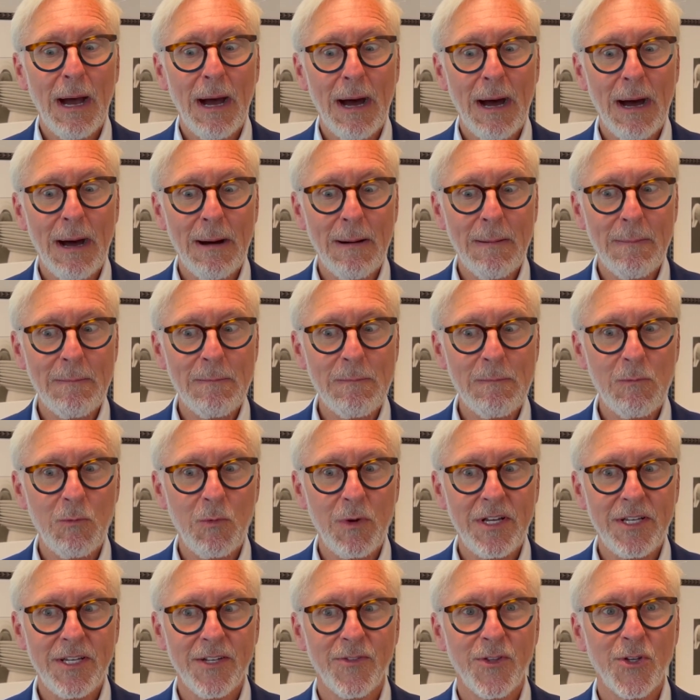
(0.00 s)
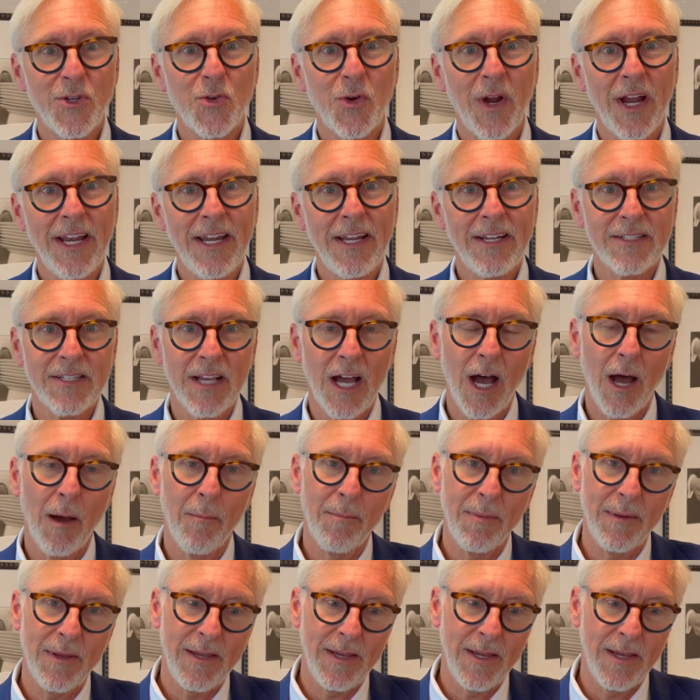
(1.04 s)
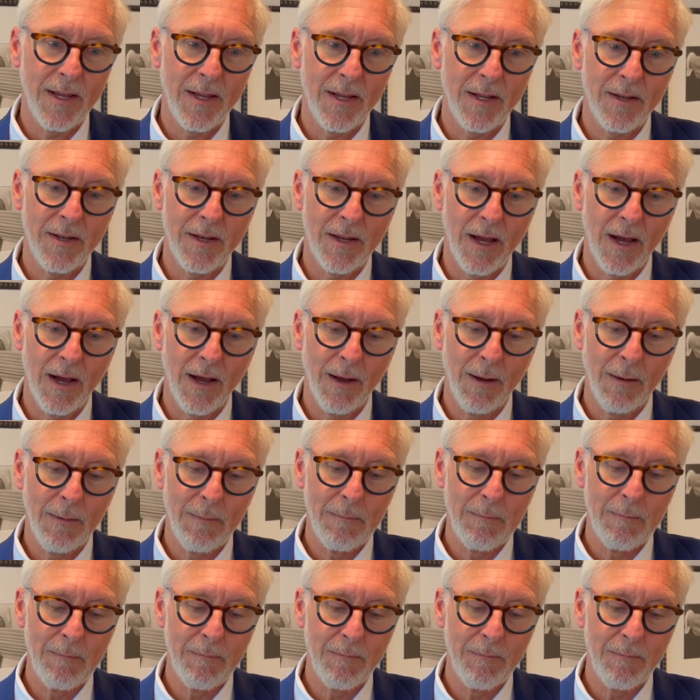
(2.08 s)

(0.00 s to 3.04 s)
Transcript: um, we did the trainings up in um,